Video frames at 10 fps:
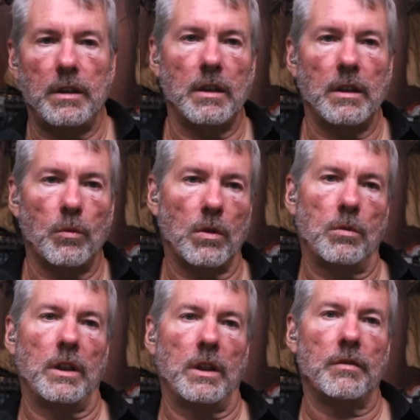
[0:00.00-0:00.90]
at war
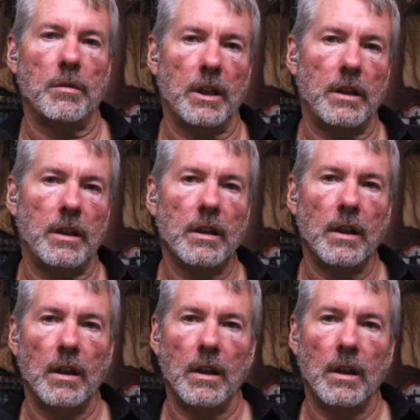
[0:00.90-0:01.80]
with everybody.
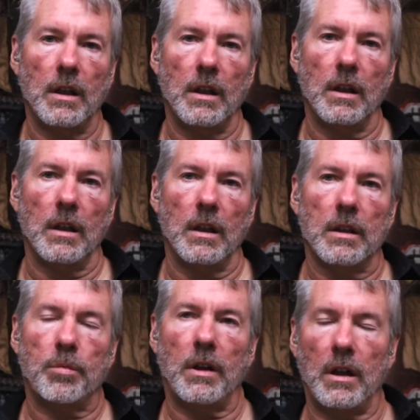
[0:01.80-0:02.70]
The
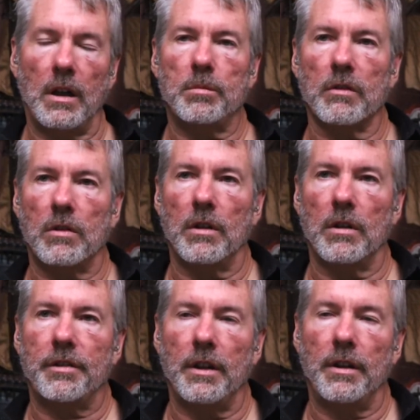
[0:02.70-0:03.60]
problem, of
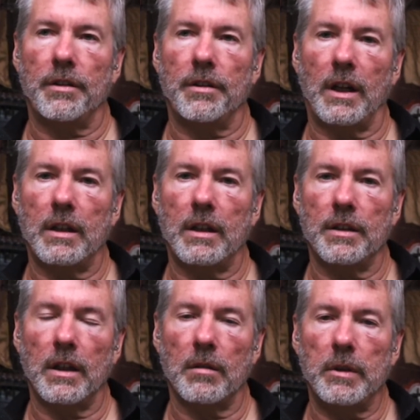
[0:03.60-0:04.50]
course, is I can
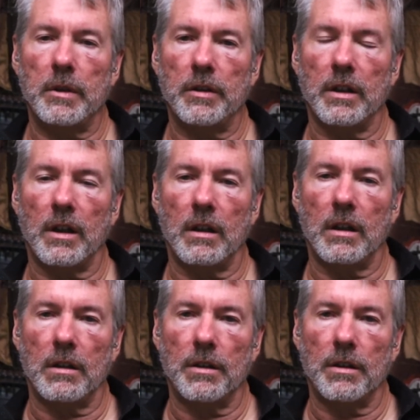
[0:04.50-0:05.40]
take $1 million
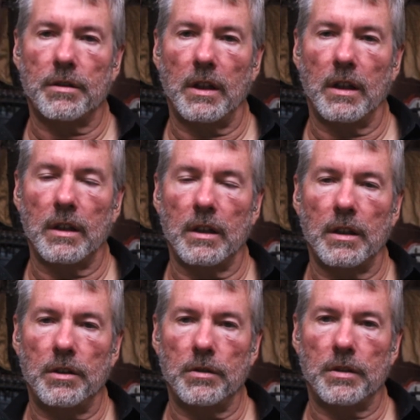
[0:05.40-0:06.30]
and I can
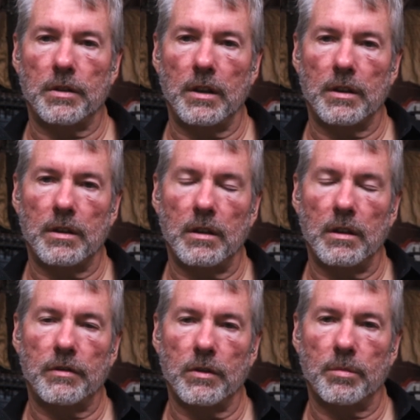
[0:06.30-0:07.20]
use it to
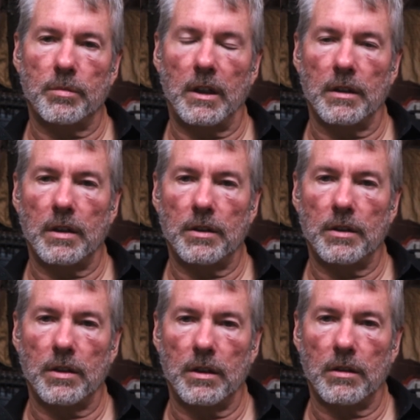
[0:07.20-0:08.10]
influence a
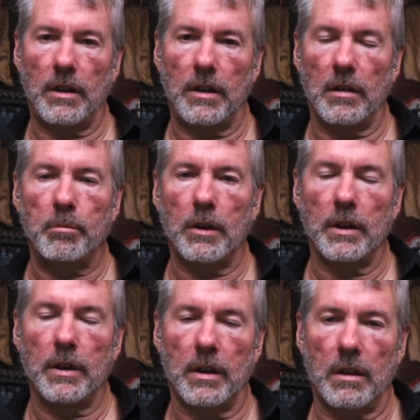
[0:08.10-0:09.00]
politician to create $1
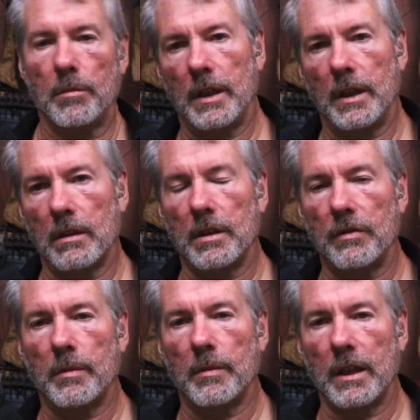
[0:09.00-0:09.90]
billion penalty
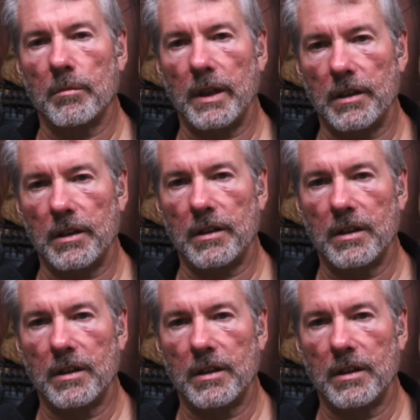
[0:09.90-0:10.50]
for my competitor.